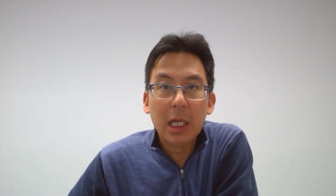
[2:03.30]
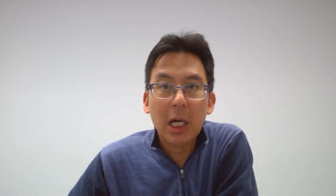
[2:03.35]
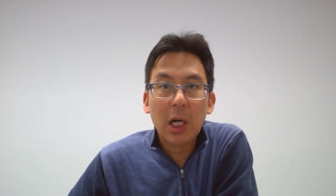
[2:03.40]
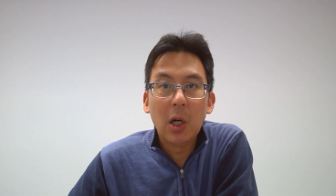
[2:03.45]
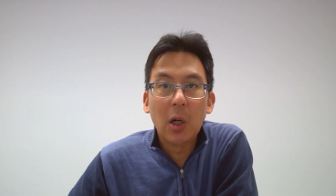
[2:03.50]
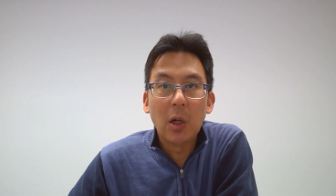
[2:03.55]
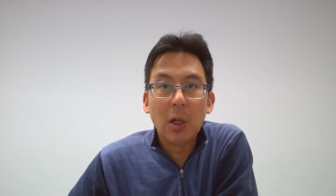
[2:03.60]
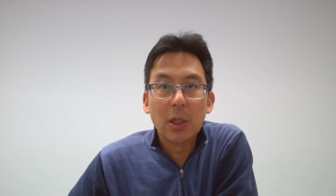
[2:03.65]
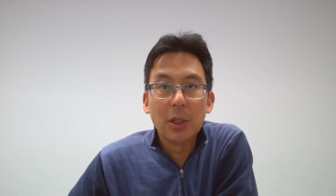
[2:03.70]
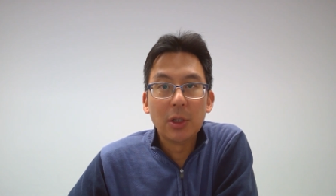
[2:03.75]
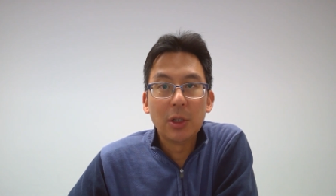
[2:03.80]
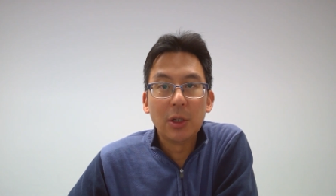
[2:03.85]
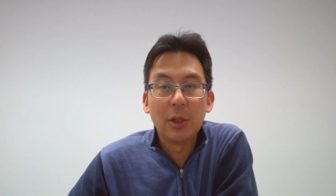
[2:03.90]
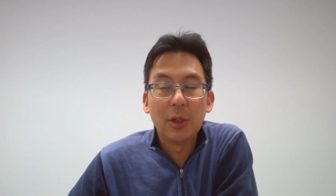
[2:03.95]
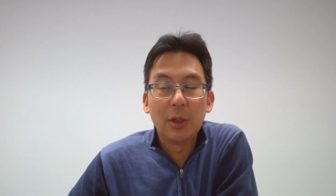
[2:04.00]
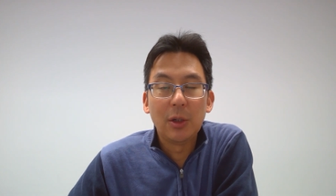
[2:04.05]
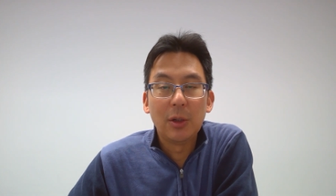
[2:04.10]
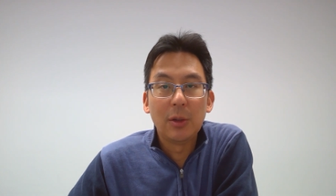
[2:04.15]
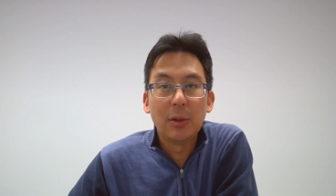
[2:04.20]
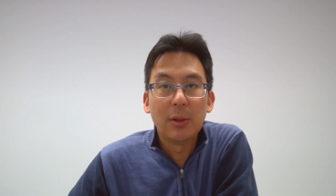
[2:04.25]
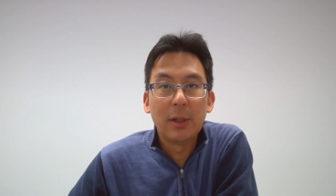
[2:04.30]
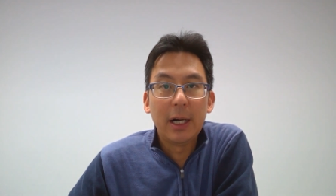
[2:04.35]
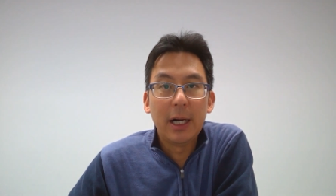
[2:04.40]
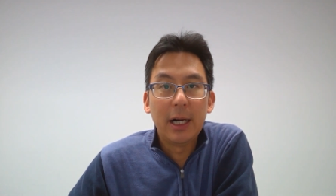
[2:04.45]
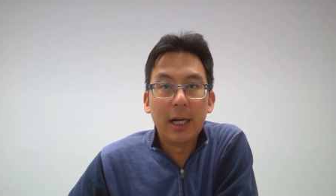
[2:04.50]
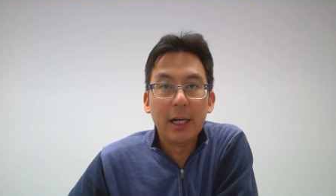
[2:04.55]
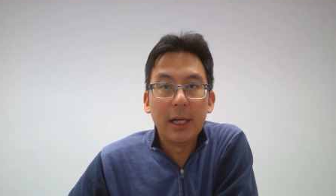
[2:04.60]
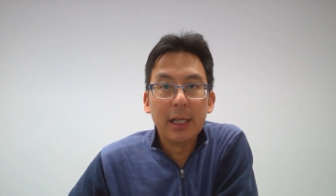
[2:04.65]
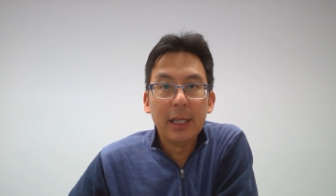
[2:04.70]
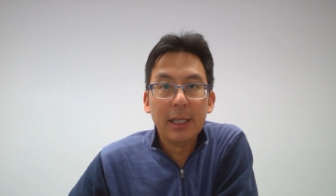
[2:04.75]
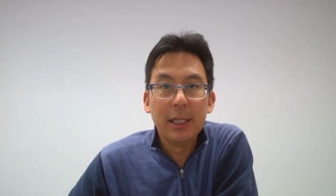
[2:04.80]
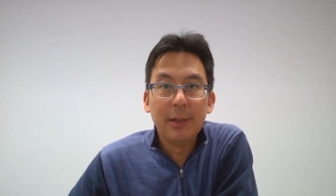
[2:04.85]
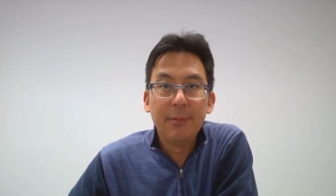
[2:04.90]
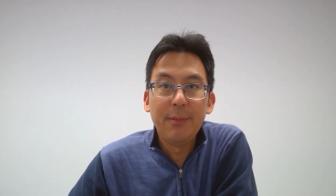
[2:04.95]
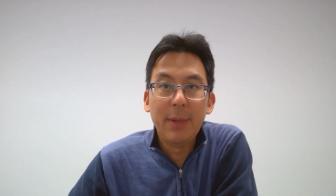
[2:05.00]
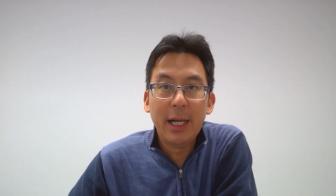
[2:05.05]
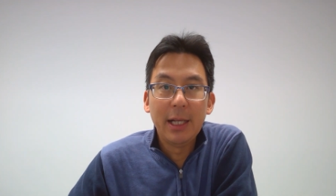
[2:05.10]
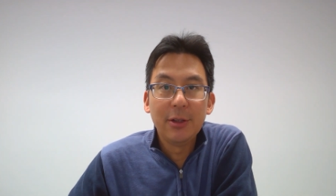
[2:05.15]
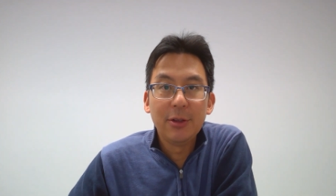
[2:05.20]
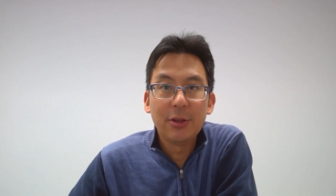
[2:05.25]
also, he
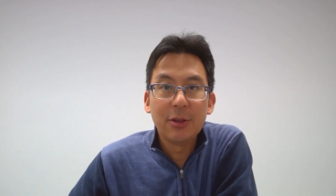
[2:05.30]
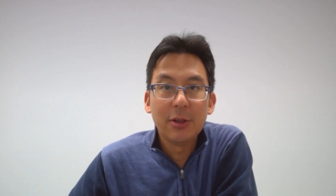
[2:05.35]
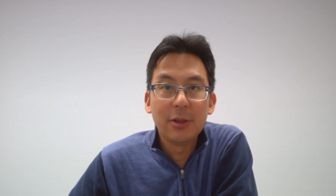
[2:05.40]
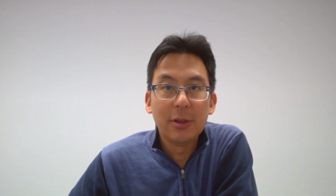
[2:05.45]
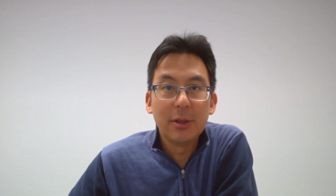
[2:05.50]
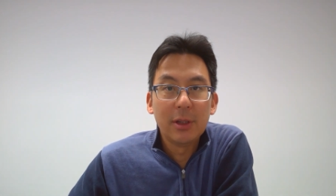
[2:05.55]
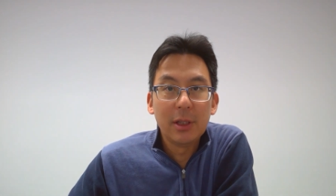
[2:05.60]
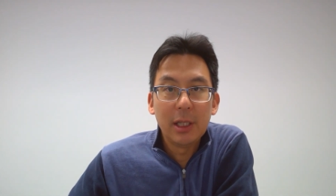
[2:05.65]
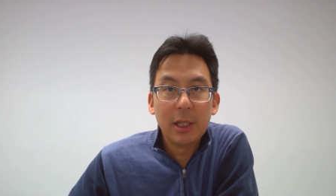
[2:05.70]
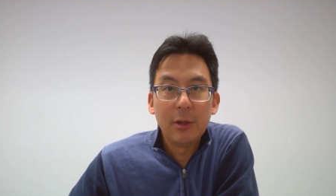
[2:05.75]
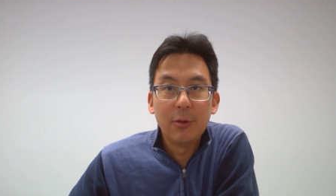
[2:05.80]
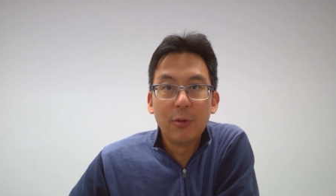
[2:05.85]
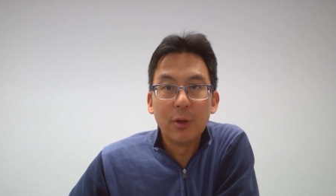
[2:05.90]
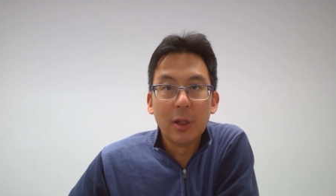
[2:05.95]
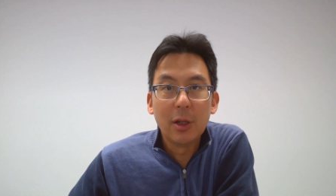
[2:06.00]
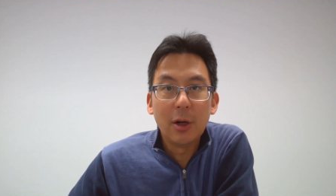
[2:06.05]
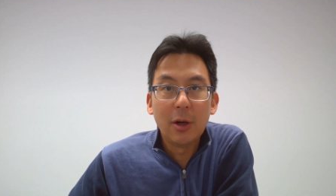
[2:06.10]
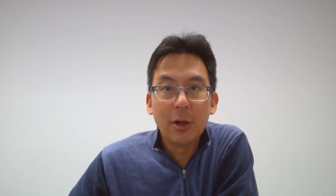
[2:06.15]
mentioned he would